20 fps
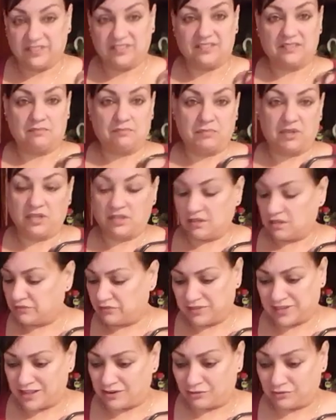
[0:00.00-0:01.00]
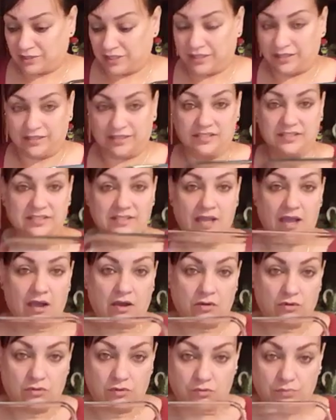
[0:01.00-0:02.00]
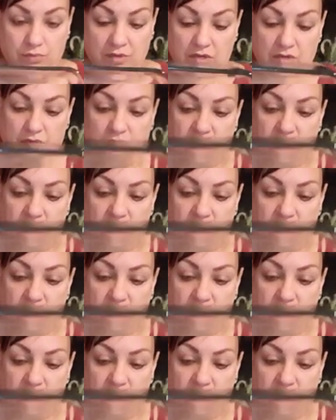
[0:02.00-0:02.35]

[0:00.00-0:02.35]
this isn't big enough, and I don't think it is, I'll be